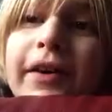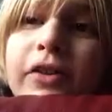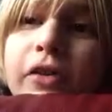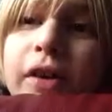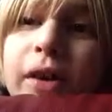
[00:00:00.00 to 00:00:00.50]

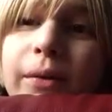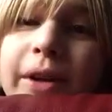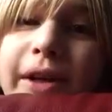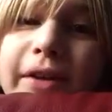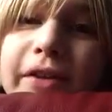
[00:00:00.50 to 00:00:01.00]
Cartoon
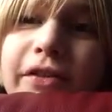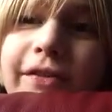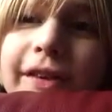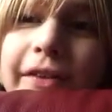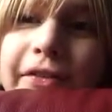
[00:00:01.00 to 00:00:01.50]
Network on this
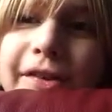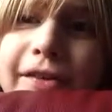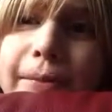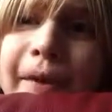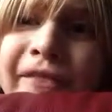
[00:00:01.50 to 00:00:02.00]
channel
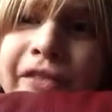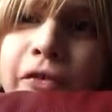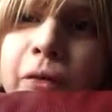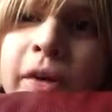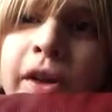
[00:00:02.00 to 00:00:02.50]
since my
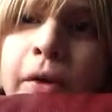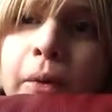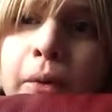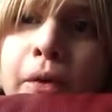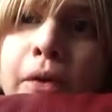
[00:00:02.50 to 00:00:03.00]
first
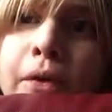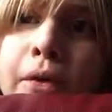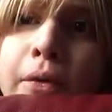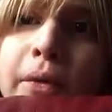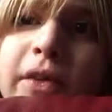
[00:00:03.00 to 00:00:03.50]
video,
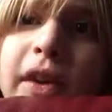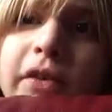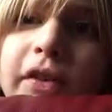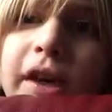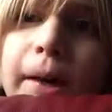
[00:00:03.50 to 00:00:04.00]
which
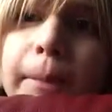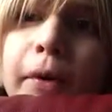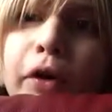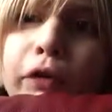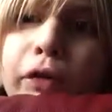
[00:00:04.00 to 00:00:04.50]
actually got
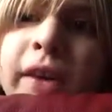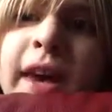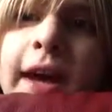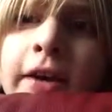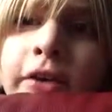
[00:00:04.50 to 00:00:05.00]
pulled from
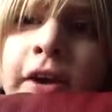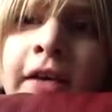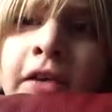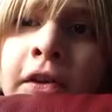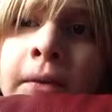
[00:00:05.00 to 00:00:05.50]
the
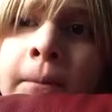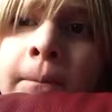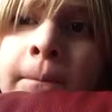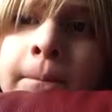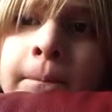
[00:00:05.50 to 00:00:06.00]
internet
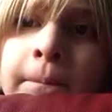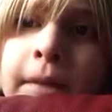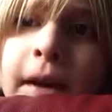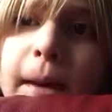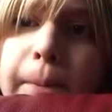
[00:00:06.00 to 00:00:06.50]

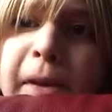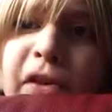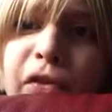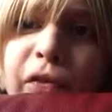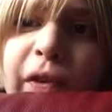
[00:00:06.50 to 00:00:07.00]
that
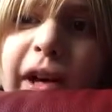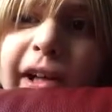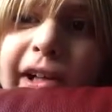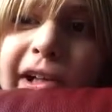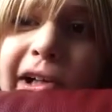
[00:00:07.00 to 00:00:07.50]
because of
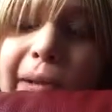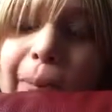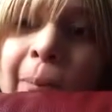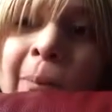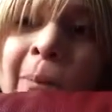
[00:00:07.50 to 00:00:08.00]
Viacom.